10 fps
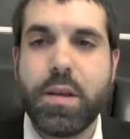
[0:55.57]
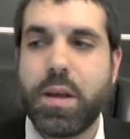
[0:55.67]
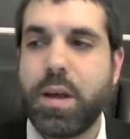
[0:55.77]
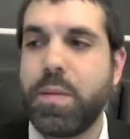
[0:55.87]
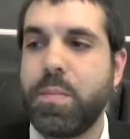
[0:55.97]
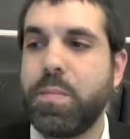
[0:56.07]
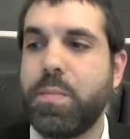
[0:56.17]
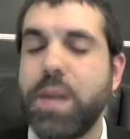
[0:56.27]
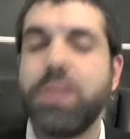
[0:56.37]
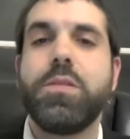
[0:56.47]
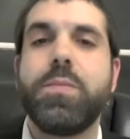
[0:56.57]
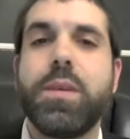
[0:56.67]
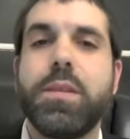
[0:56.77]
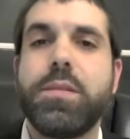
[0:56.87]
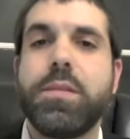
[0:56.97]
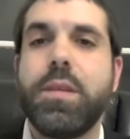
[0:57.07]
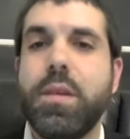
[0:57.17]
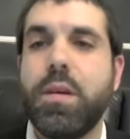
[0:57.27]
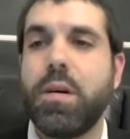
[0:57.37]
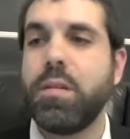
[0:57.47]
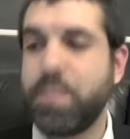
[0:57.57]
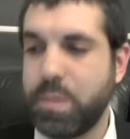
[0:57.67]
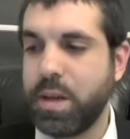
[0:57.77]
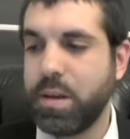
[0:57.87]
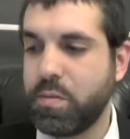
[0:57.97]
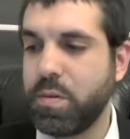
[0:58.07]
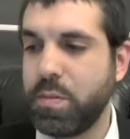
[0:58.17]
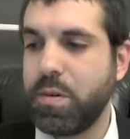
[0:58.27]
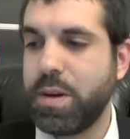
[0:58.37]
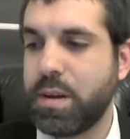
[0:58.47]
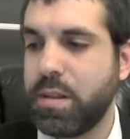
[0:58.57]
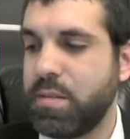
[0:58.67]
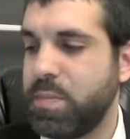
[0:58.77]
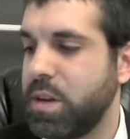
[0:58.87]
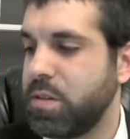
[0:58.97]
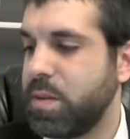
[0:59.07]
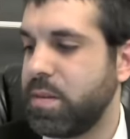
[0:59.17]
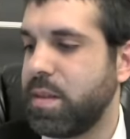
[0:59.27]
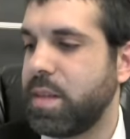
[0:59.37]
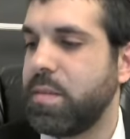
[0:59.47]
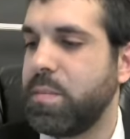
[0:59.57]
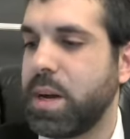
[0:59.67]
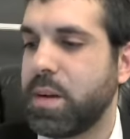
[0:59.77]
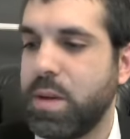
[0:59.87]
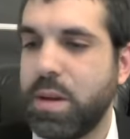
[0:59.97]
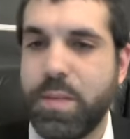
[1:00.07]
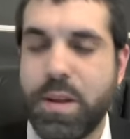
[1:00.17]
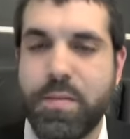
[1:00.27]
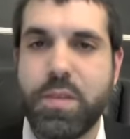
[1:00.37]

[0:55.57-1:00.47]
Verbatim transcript: um, punishments, all the plagues were miraculous punishments, and that's the mockery he made of